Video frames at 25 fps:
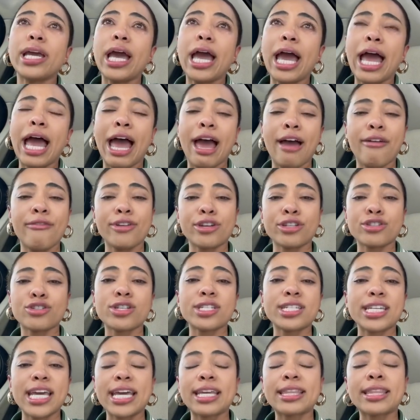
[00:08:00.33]
having
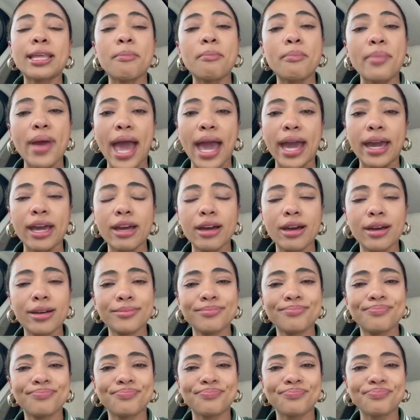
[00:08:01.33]
to take them back
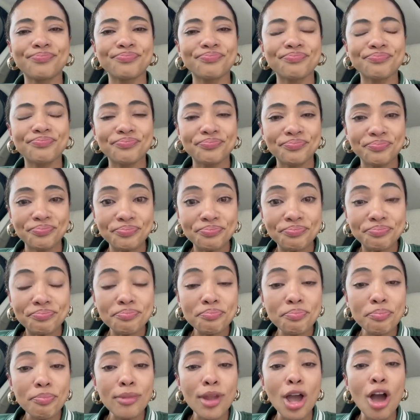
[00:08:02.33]

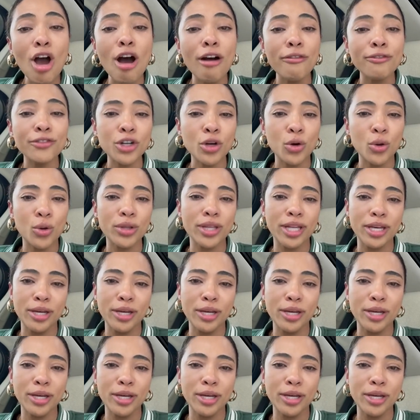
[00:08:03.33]
after all